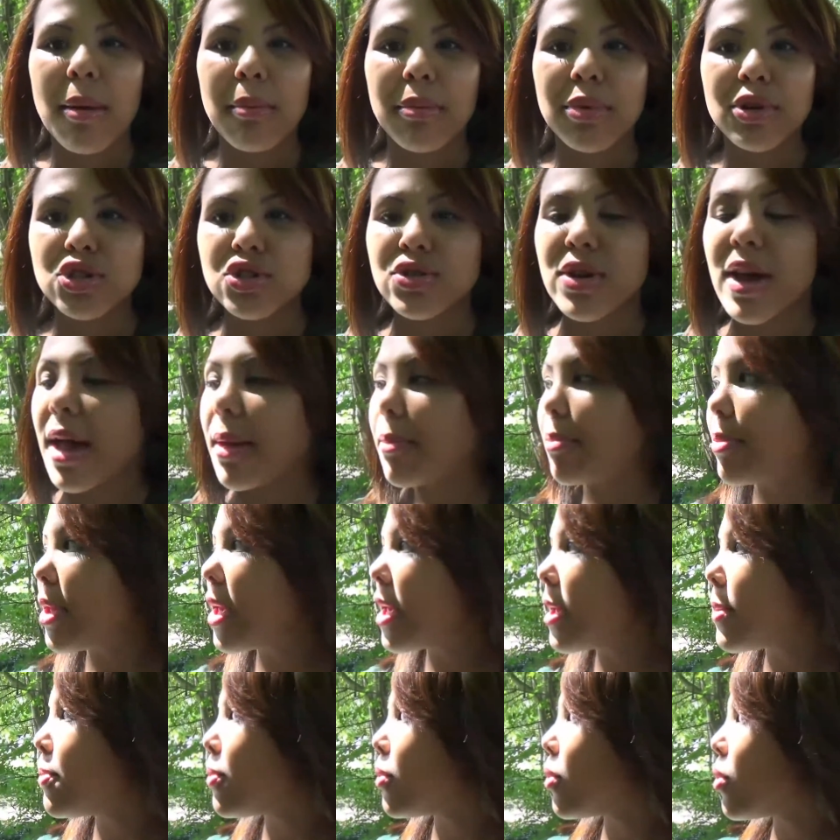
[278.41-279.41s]
But you have
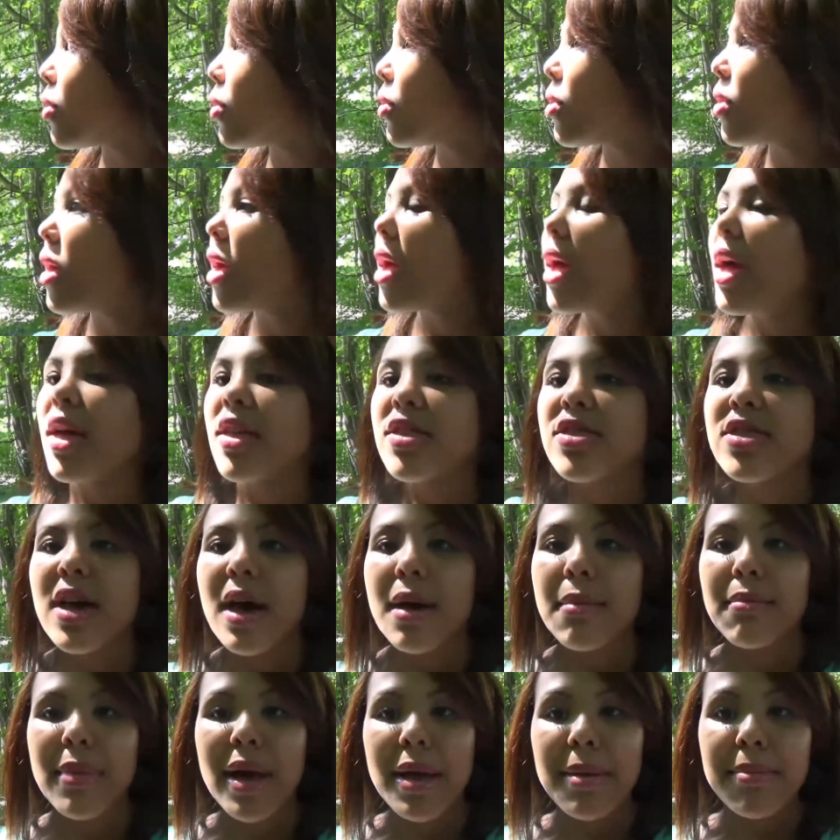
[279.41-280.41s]
people
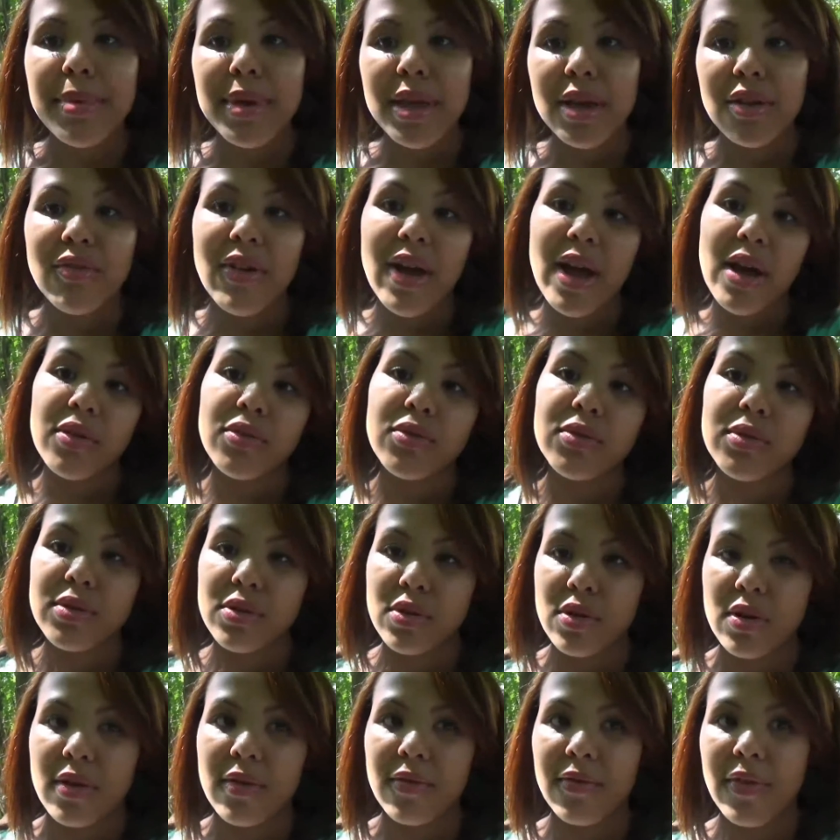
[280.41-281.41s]
that might be around you in
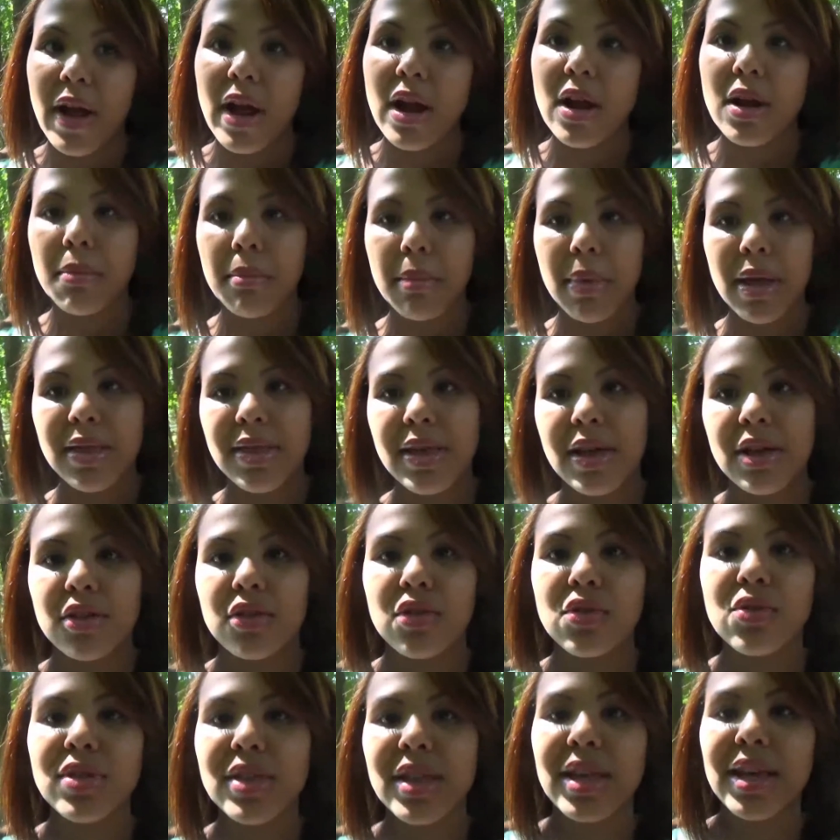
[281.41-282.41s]
your environment that
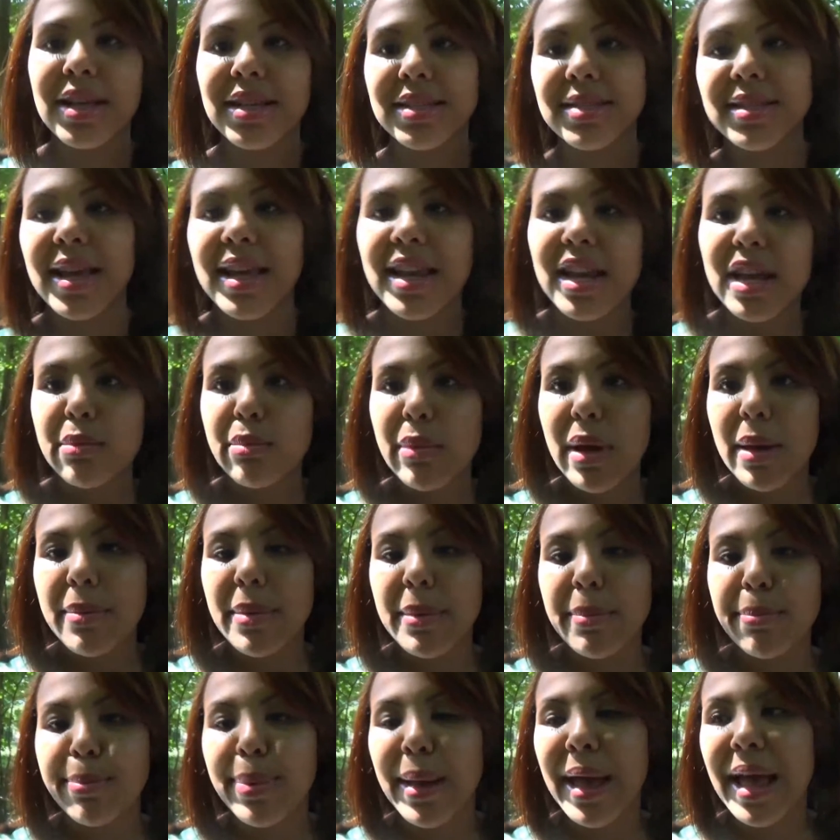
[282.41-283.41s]
do things, and it might
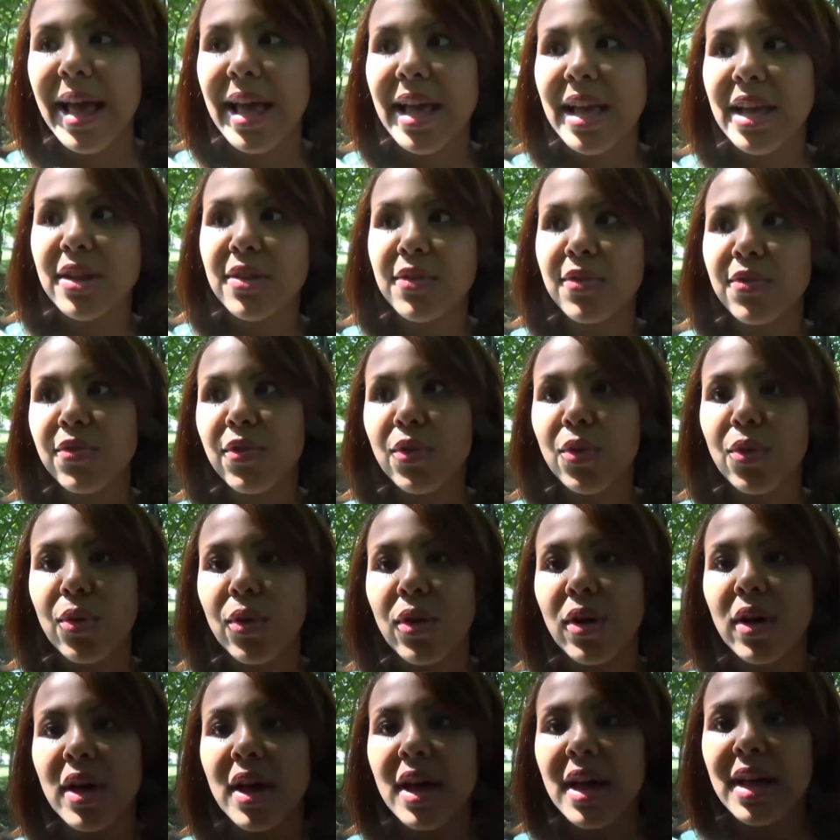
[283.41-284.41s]
be
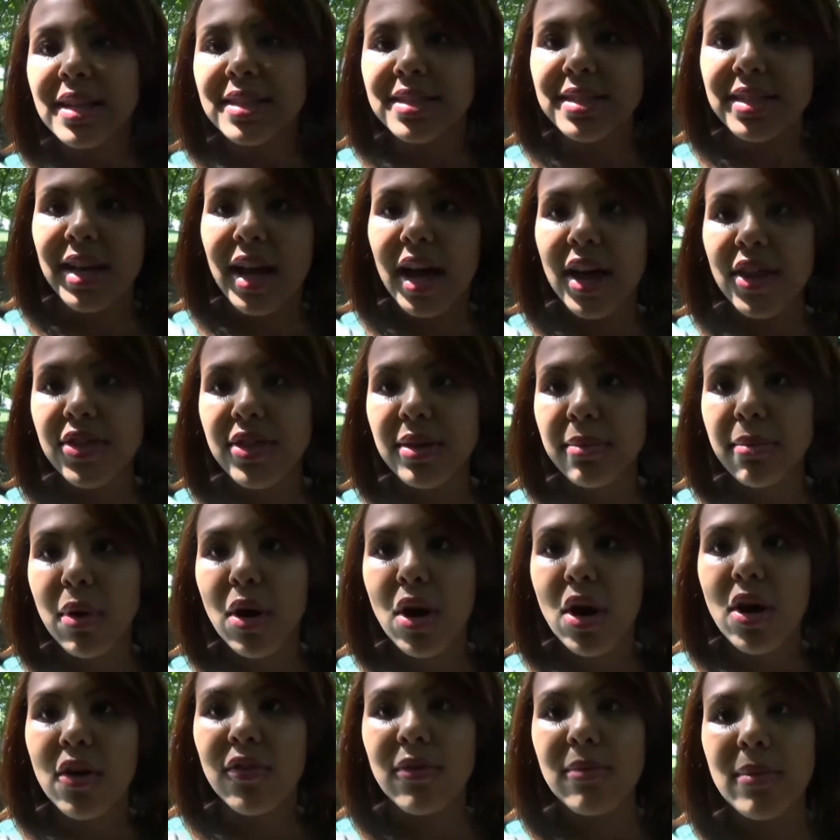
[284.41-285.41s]
painful to cut them
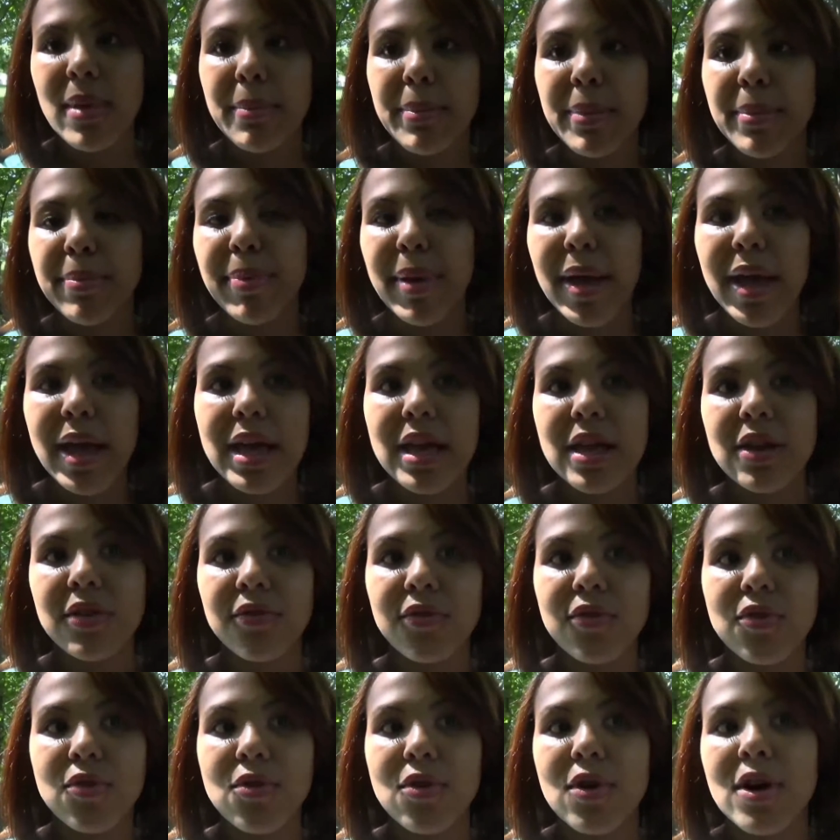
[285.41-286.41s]
off. It might be
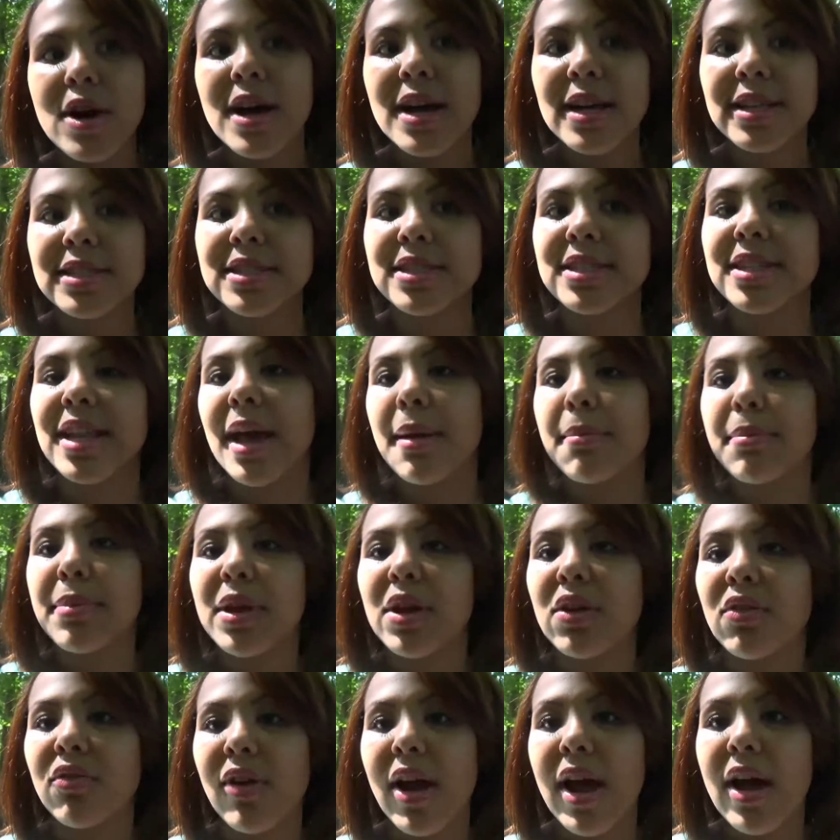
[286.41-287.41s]
painful to not
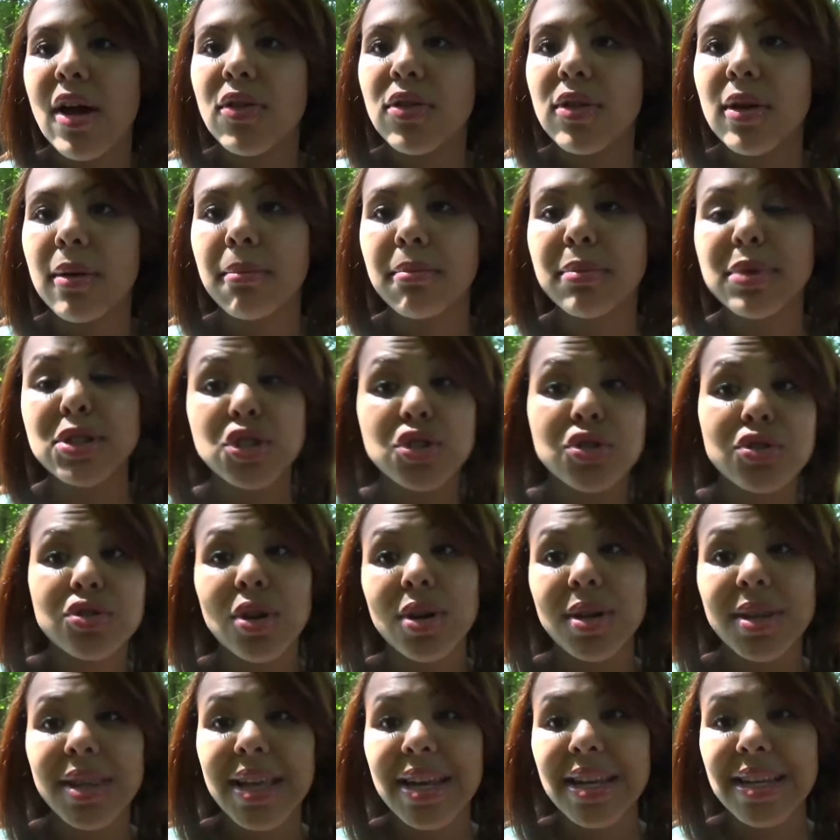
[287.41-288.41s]
be around them, but you
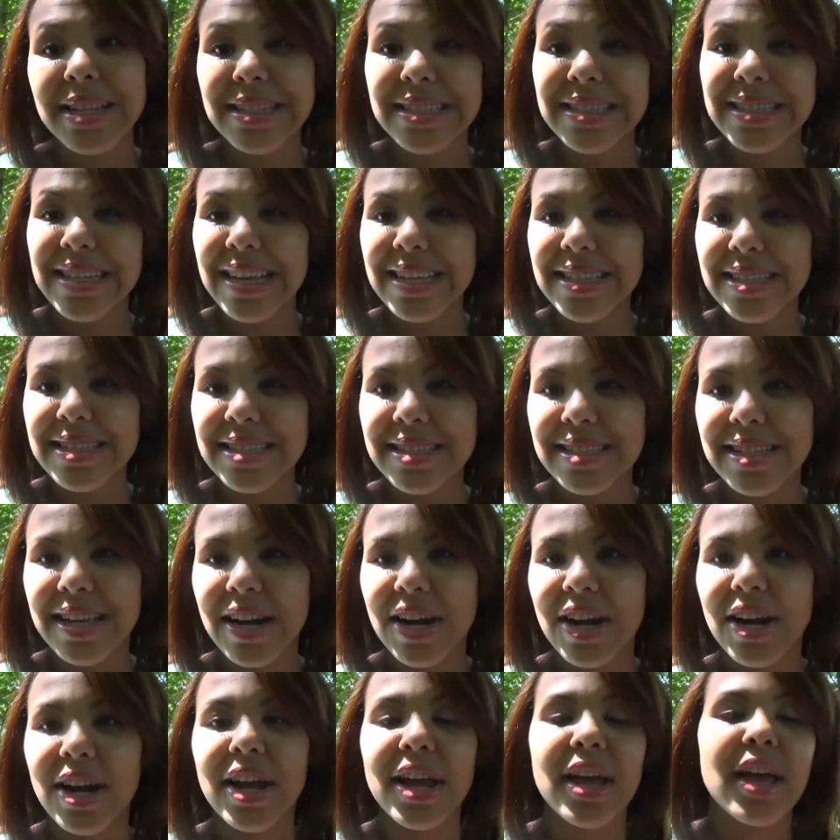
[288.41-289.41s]
know that it's
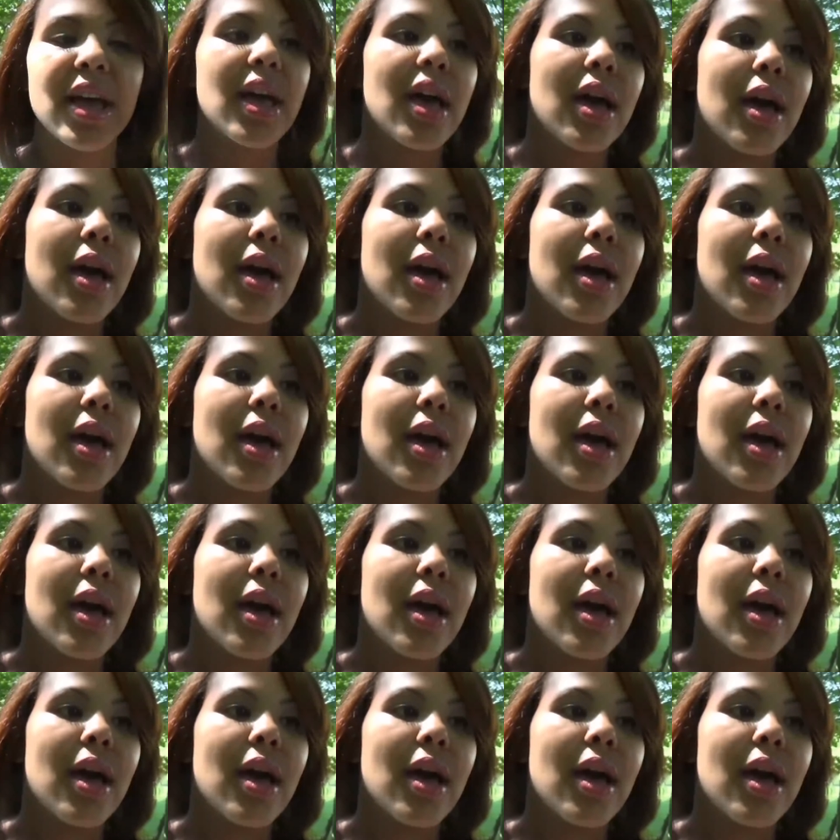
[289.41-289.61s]
necessary.